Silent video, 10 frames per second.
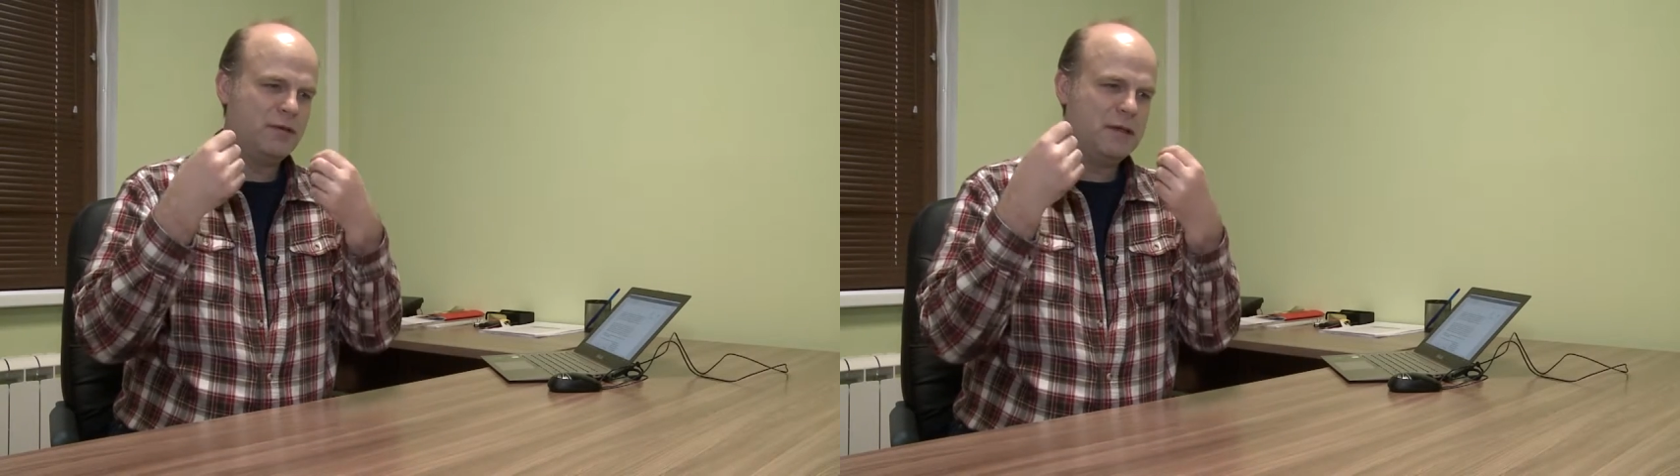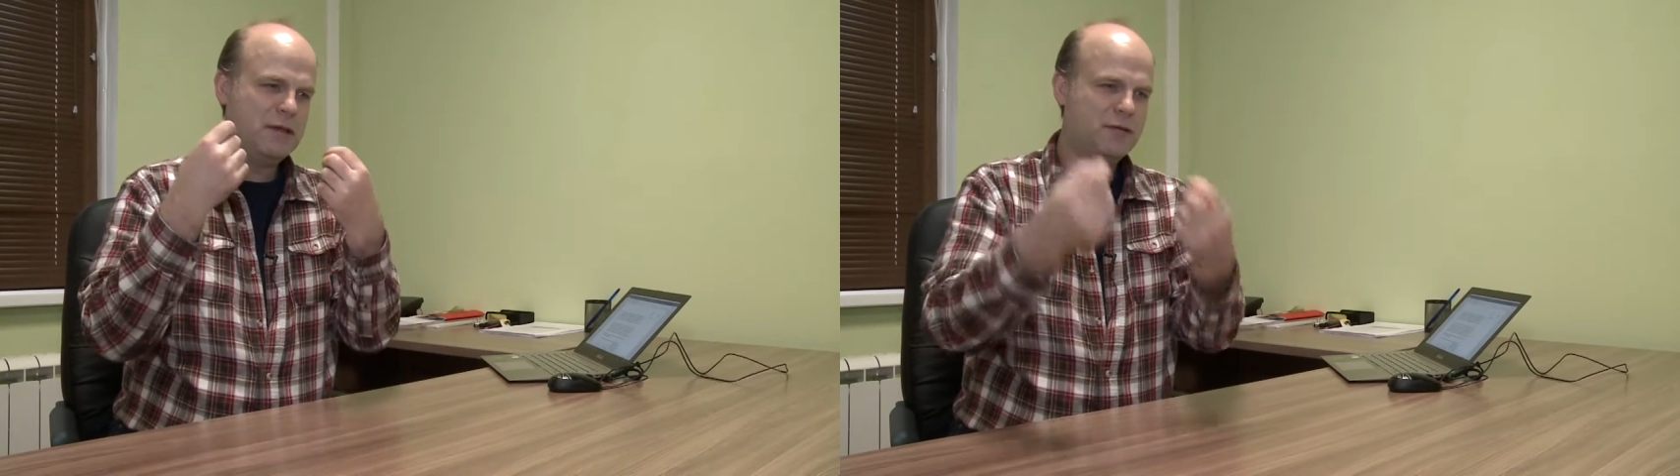
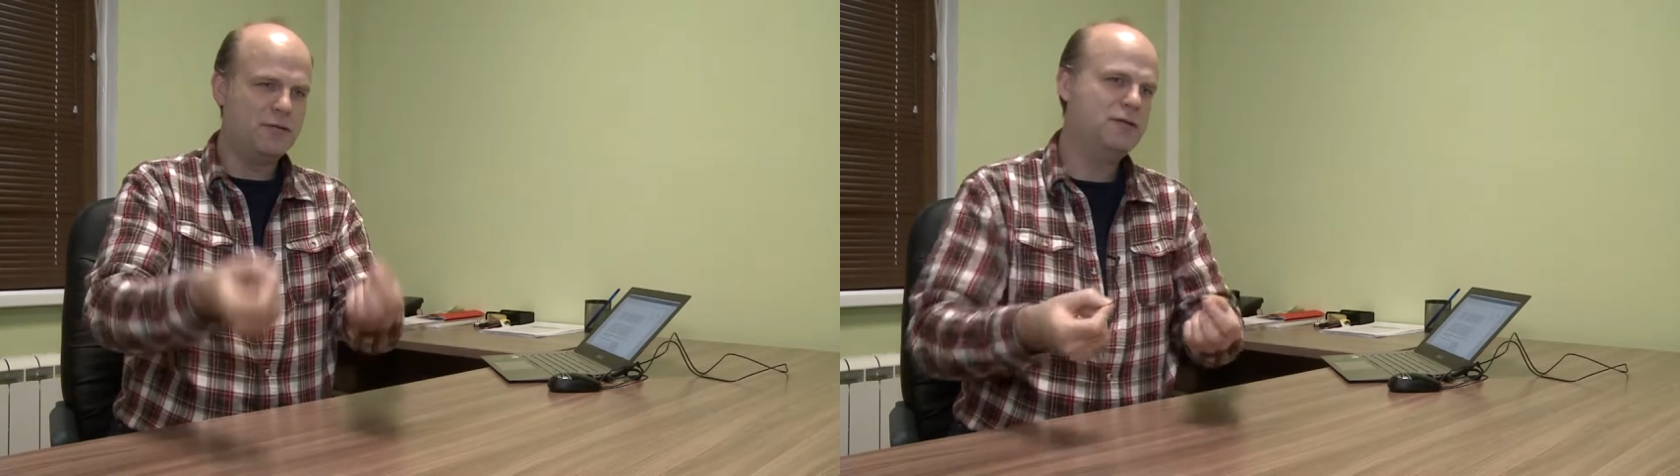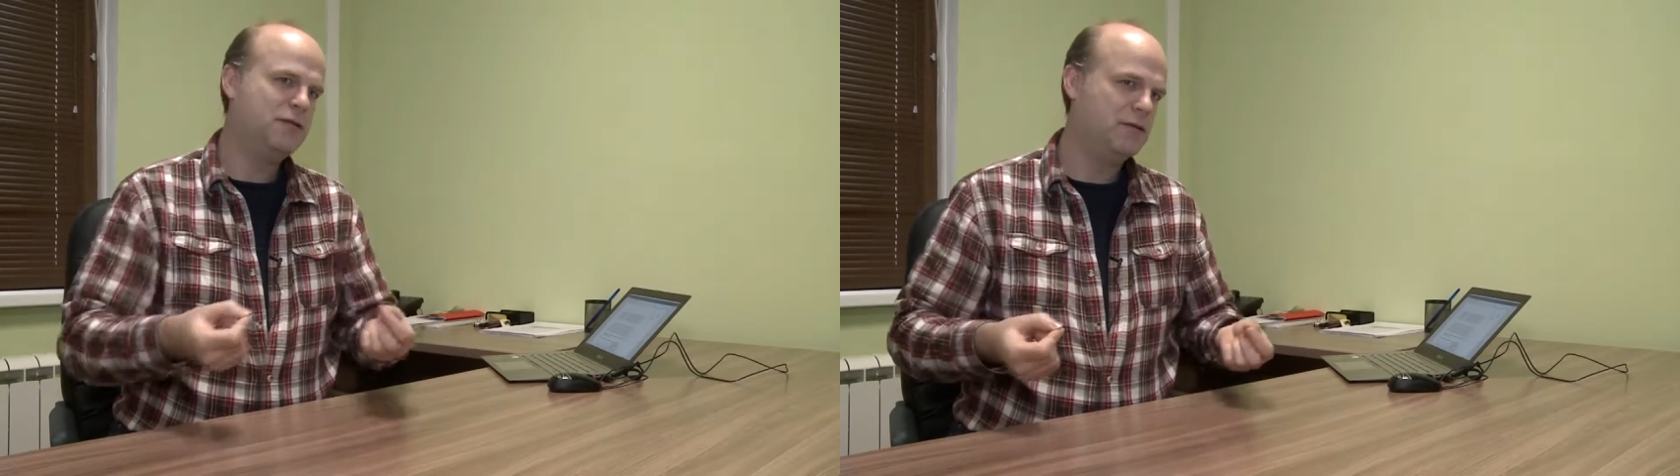really
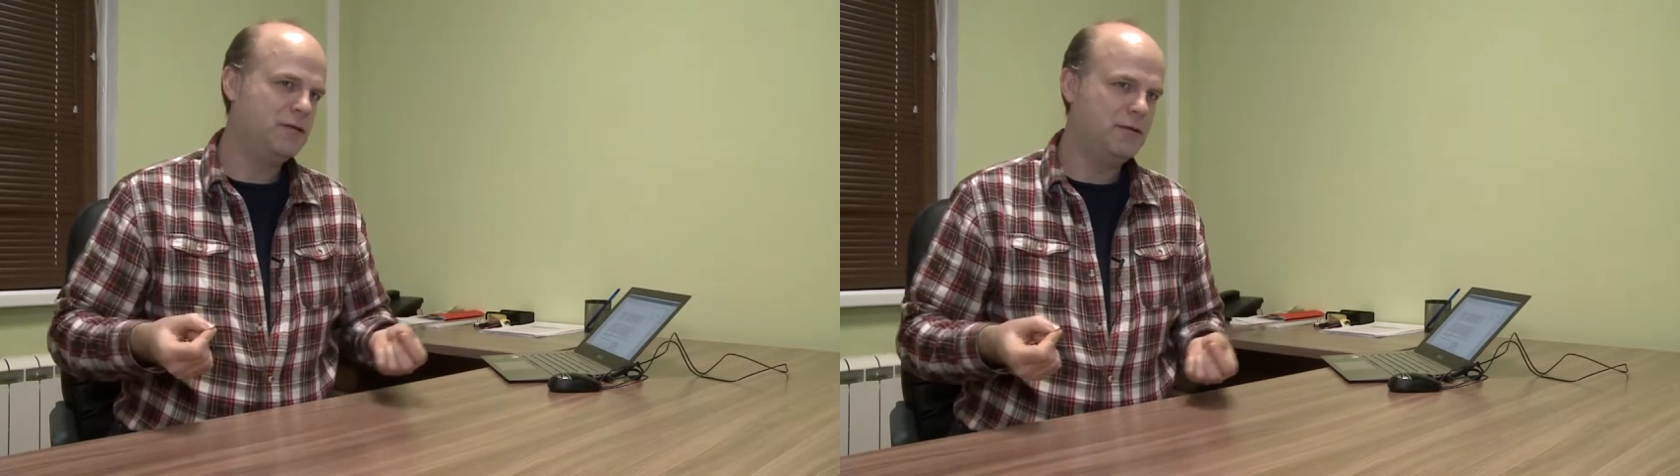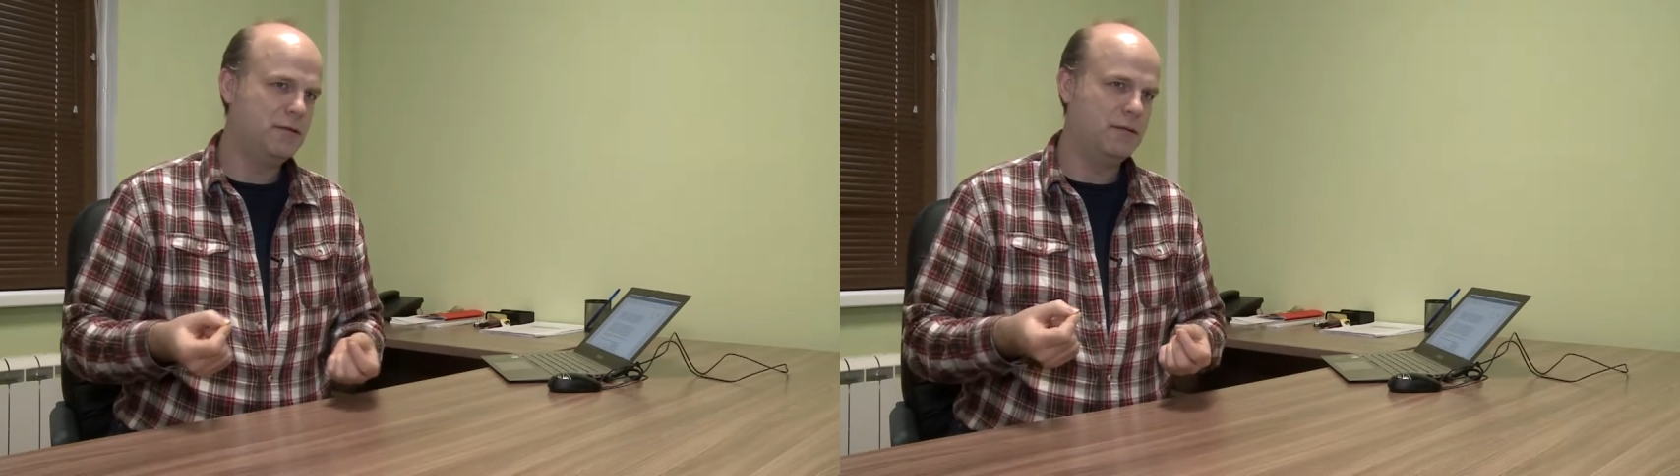interesting
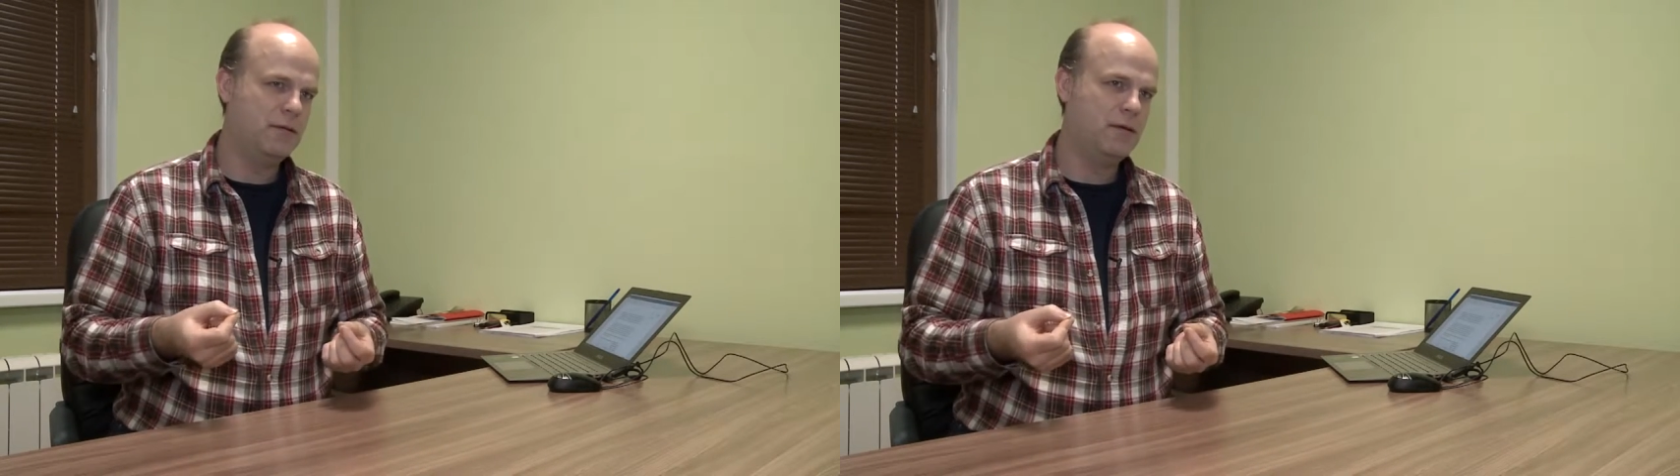to do.